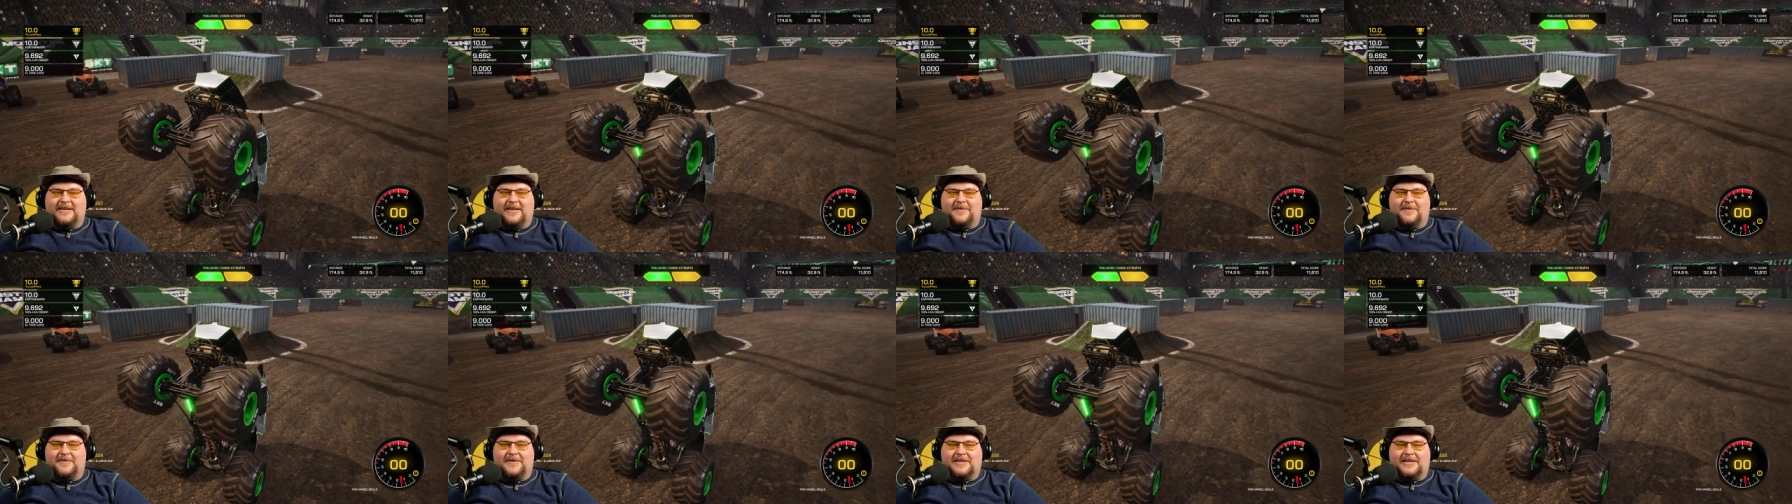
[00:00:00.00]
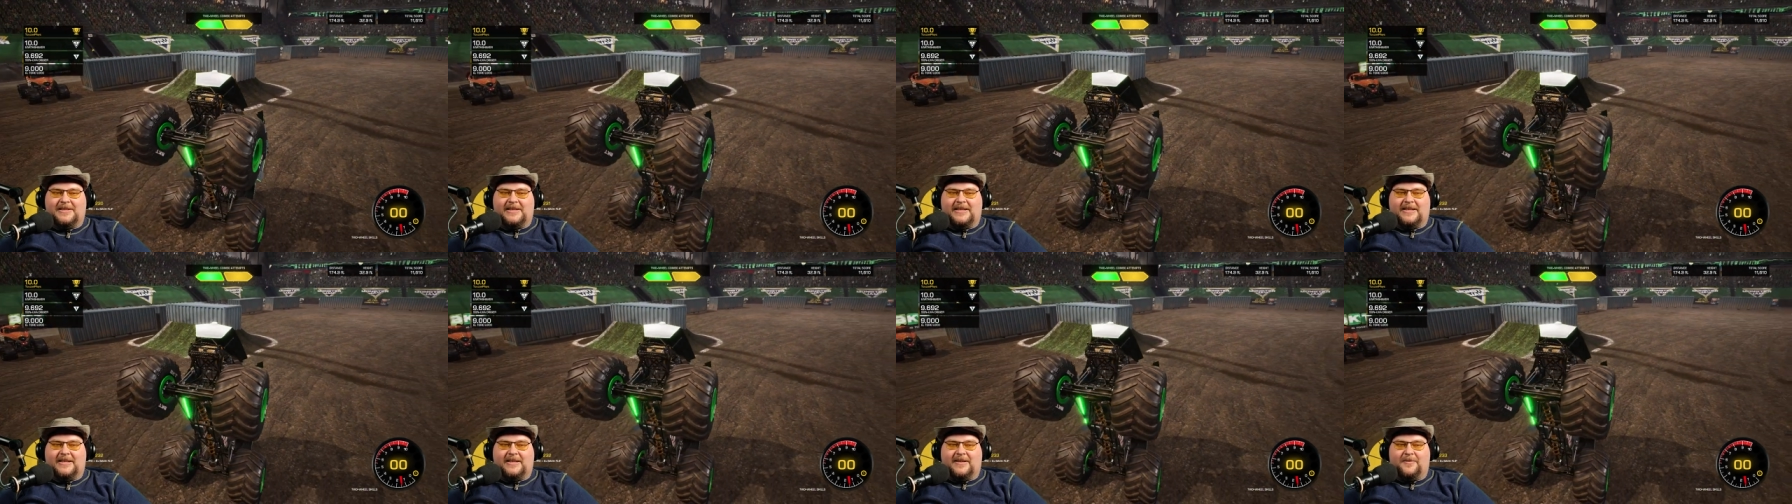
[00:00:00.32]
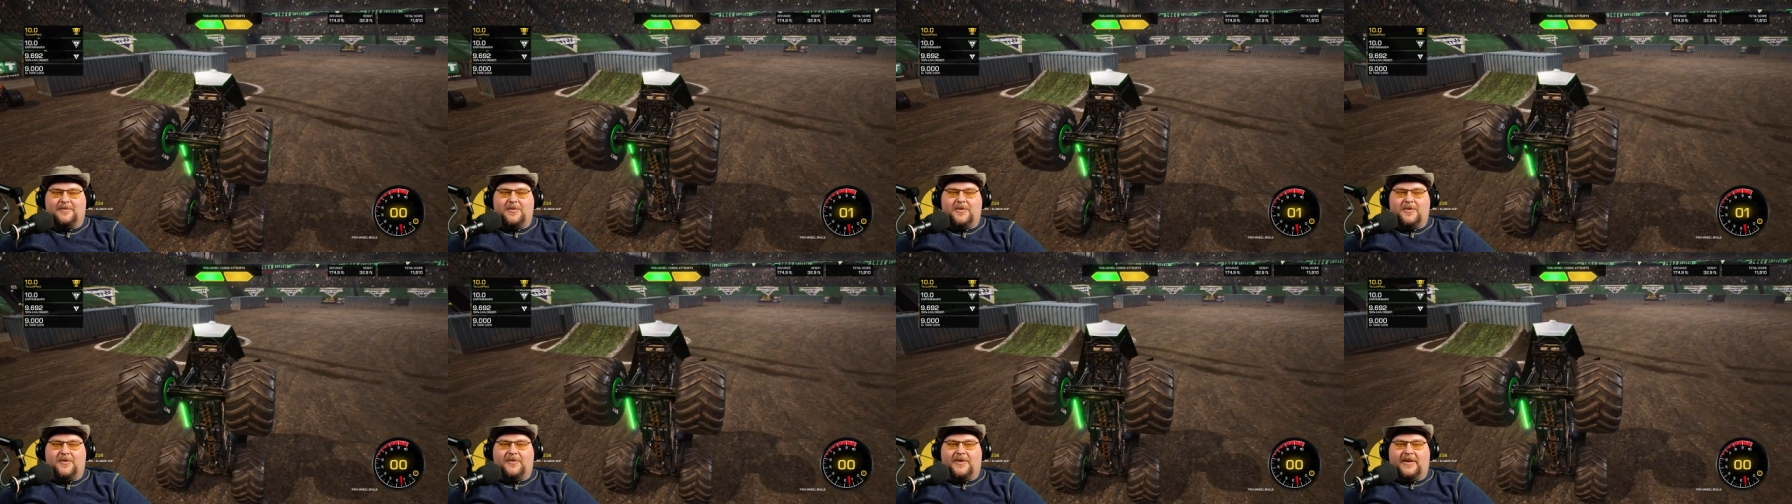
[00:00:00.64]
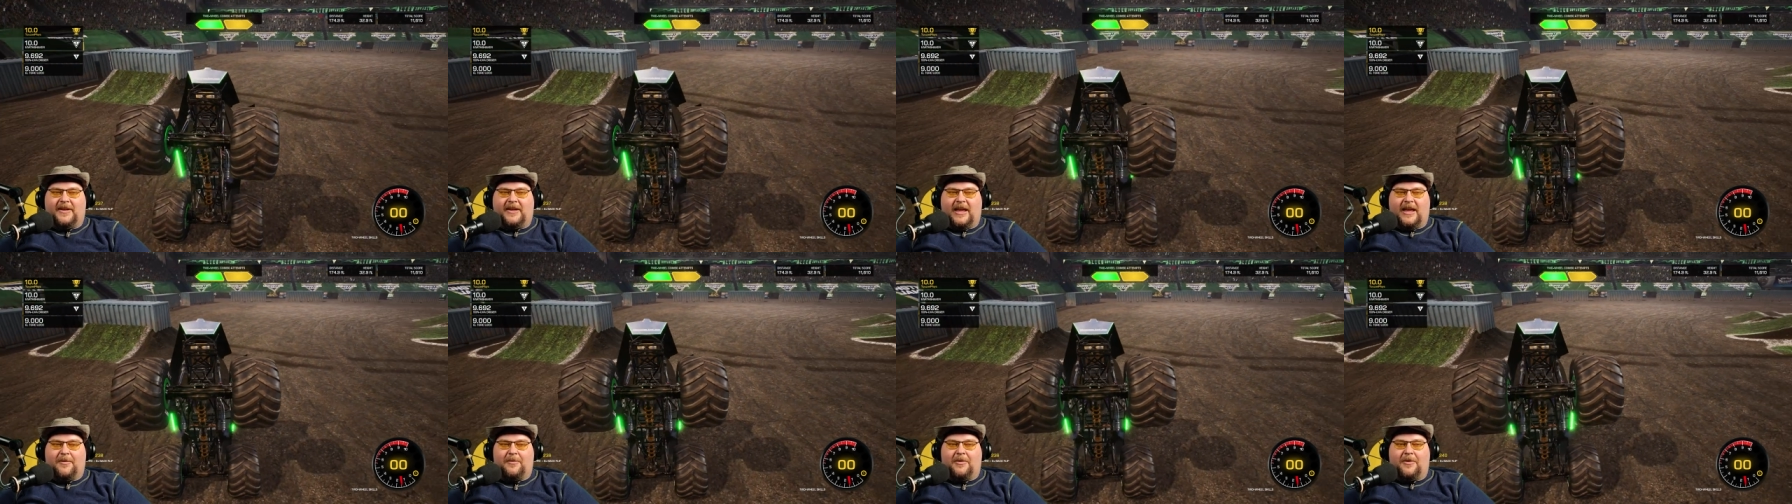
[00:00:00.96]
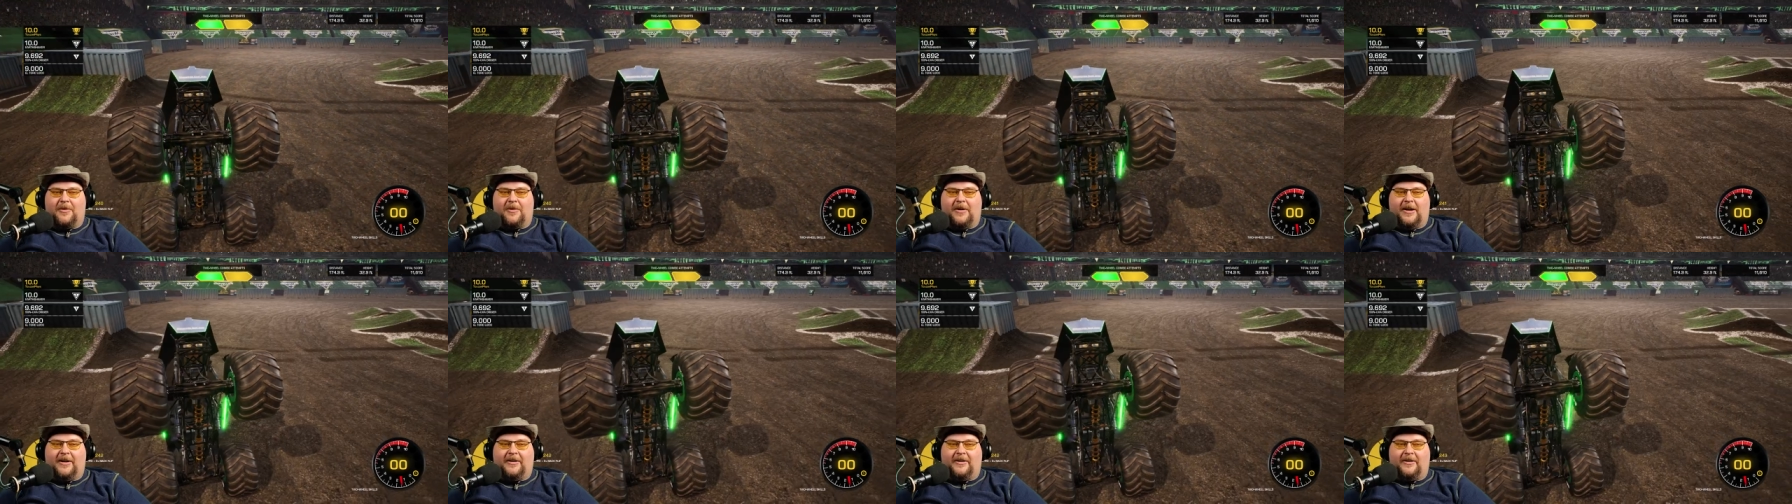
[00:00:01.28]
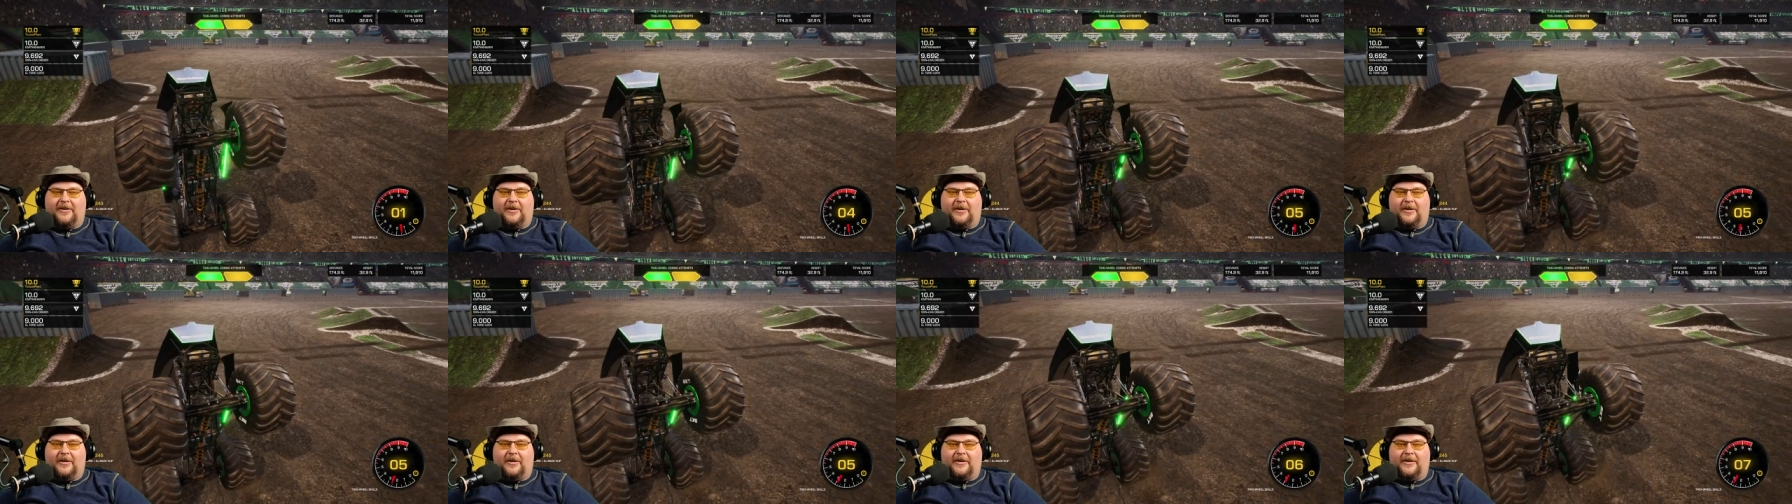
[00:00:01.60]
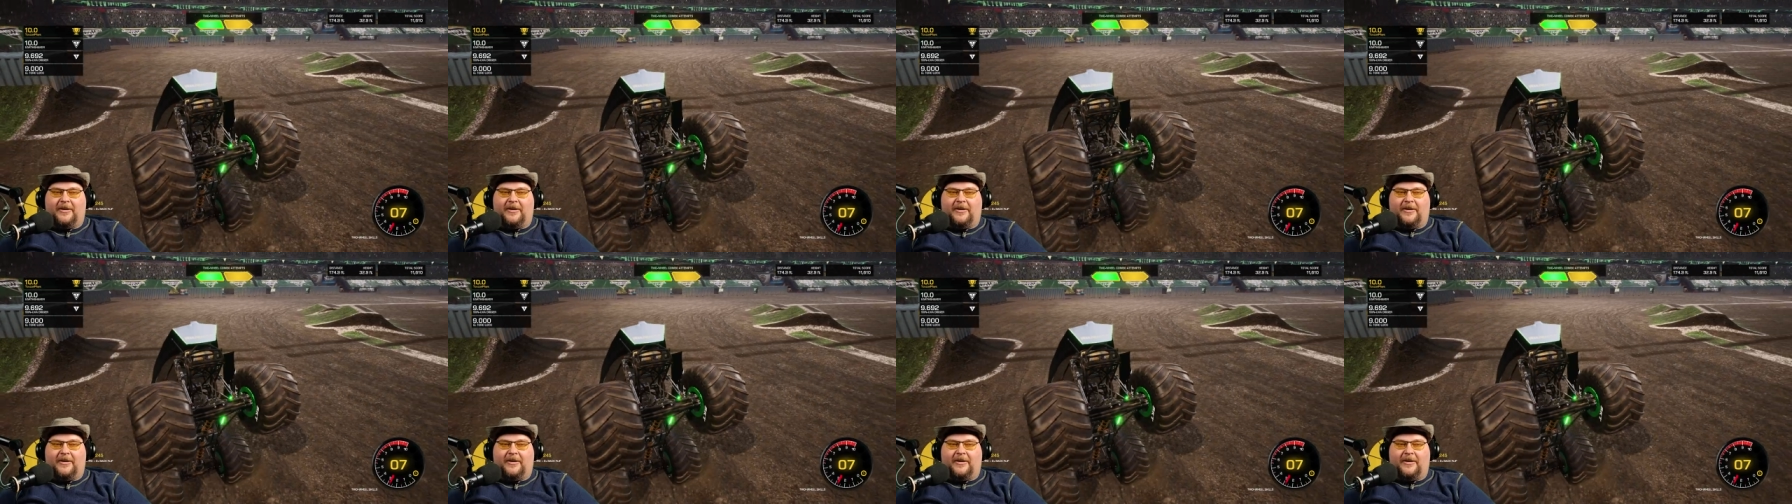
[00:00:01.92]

I'm just gonna move the camera around a little.